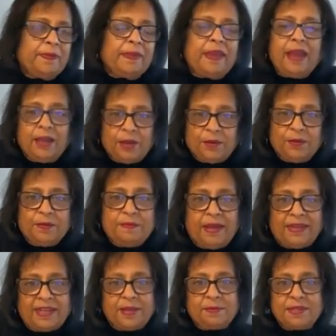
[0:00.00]
Hello, my
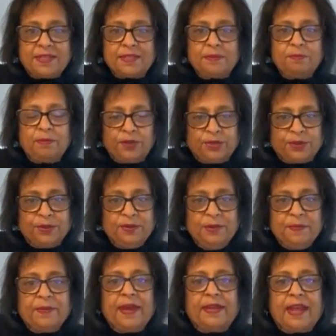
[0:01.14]
name is Madhu
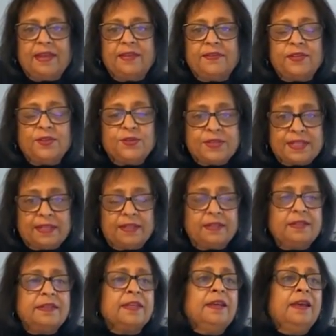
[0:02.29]
and I live in New
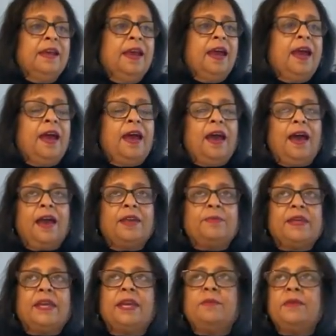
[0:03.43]
Zealand. I
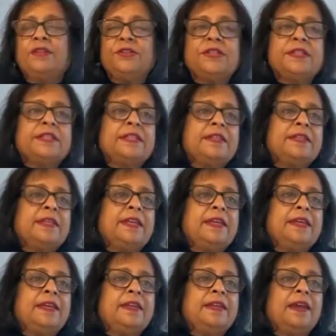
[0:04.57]
became interested
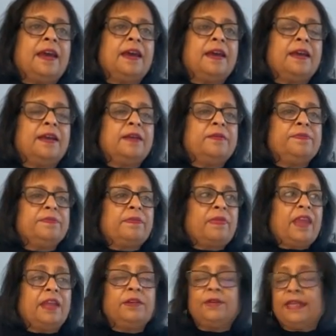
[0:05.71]
in
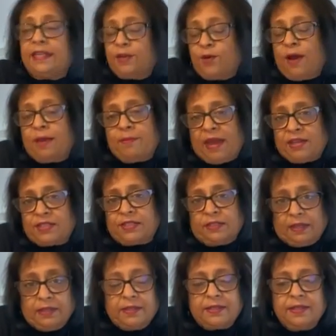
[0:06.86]
and really quite
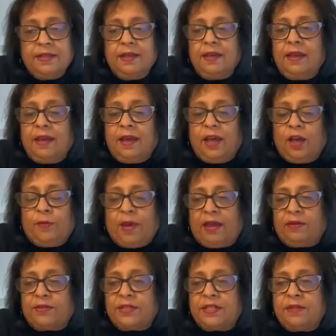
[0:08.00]
passionate
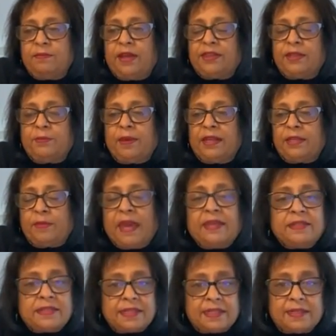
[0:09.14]
about Madhubani
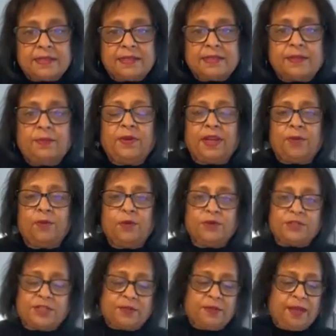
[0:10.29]
paintings when I
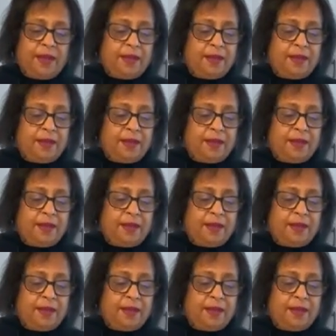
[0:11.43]
watched